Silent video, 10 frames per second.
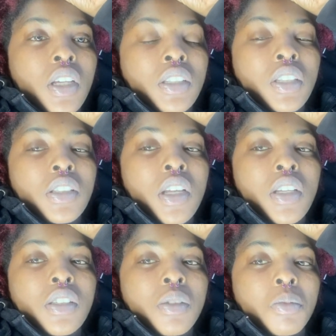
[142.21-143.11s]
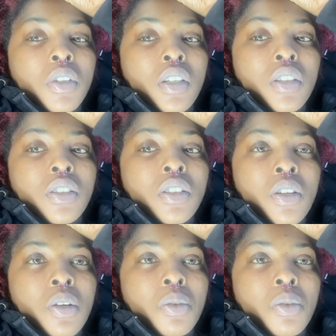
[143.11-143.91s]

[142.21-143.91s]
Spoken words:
since 8 something, so